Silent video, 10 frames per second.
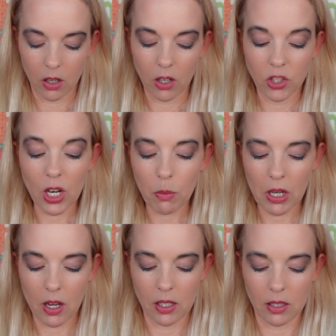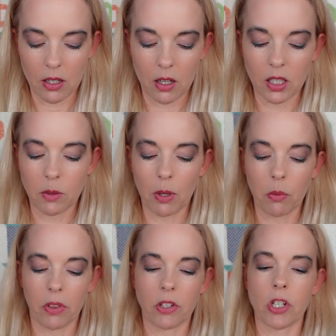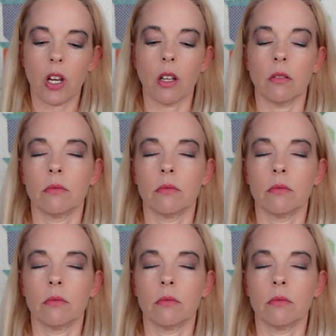Gemini Design, spelled with a J.